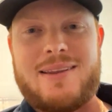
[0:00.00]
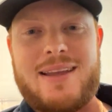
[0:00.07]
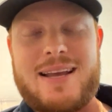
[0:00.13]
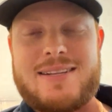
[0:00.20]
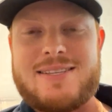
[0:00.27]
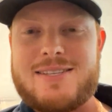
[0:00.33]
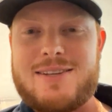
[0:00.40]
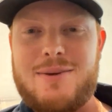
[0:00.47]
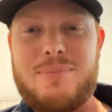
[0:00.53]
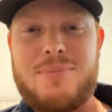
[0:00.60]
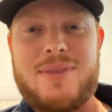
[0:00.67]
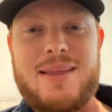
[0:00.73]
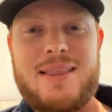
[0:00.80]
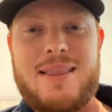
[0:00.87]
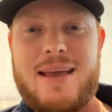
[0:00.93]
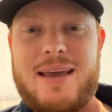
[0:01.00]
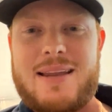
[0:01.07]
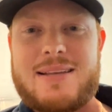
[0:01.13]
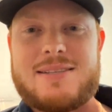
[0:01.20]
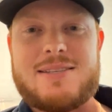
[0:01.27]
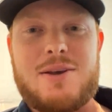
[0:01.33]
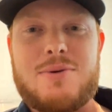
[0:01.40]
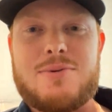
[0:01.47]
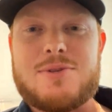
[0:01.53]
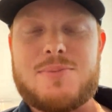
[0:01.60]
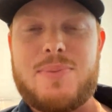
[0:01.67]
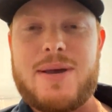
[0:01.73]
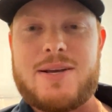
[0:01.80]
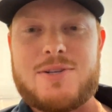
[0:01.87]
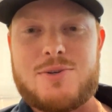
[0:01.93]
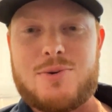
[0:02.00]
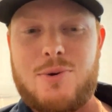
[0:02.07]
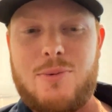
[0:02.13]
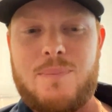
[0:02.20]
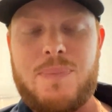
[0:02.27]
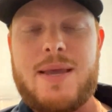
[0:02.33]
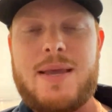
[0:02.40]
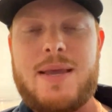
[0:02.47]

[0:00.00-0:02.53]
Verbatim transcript: That's something that is so special